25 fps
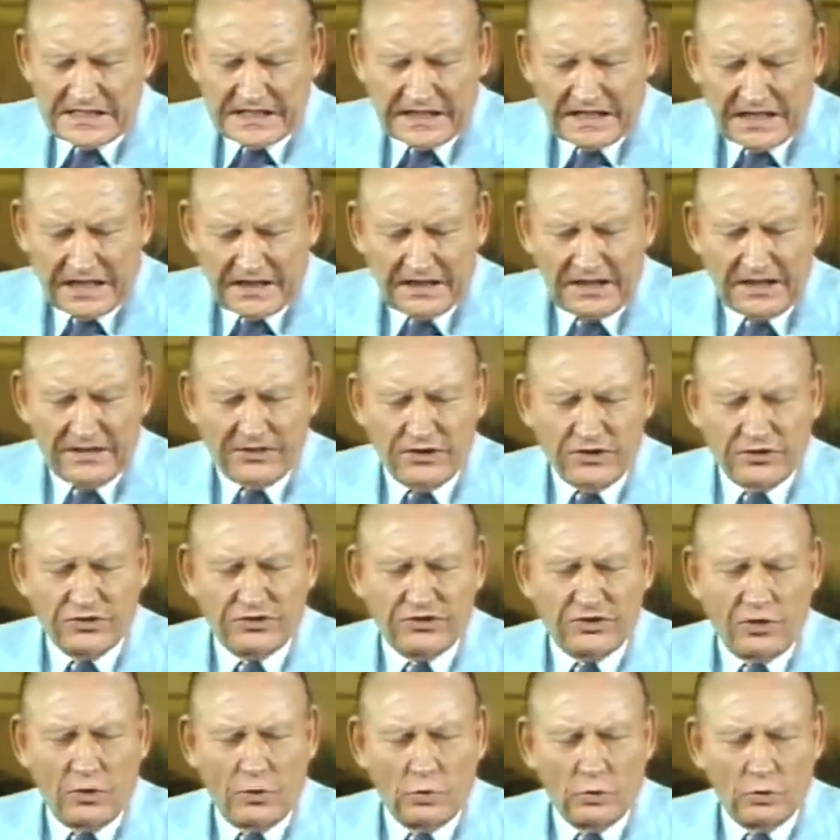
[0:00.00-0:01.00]
and let their
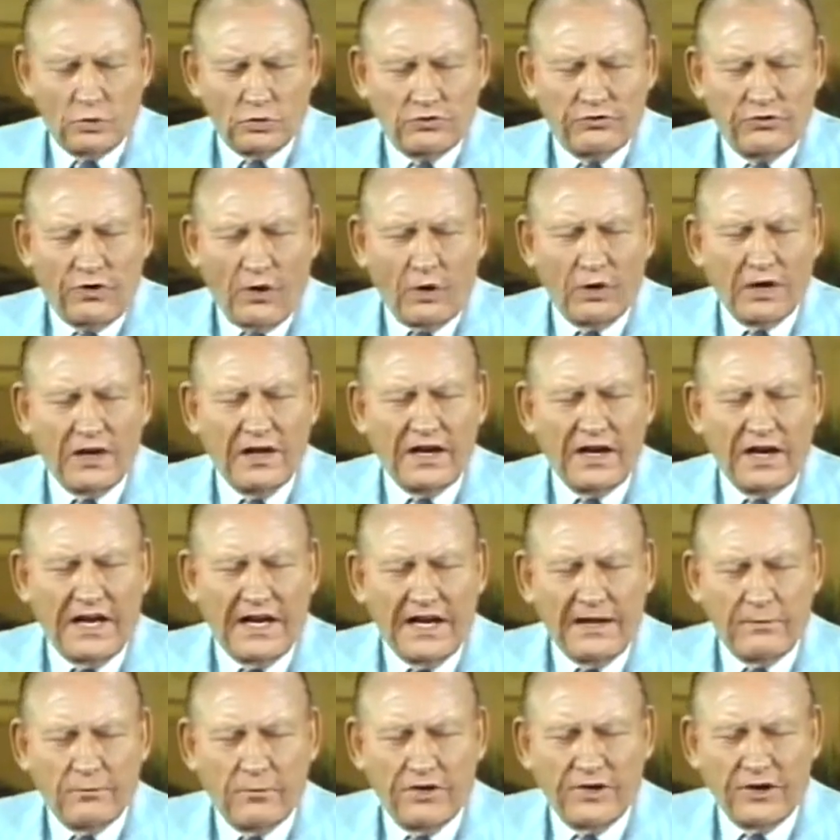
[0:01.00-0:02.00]
souls fall in
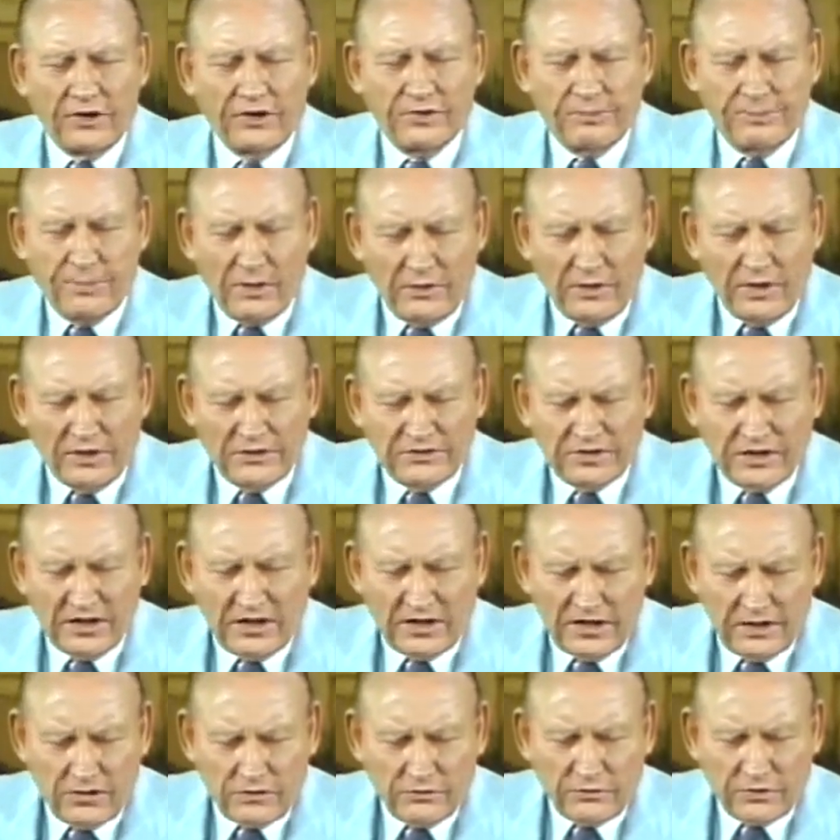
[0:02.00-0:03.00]
line with their spirits and
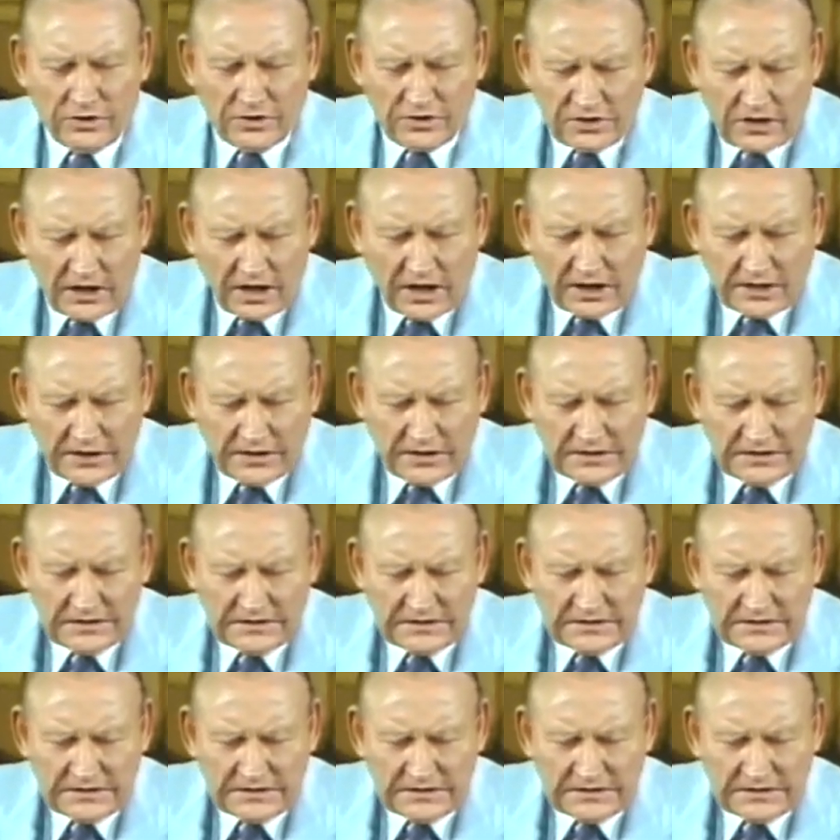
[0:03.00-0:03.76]
live for God.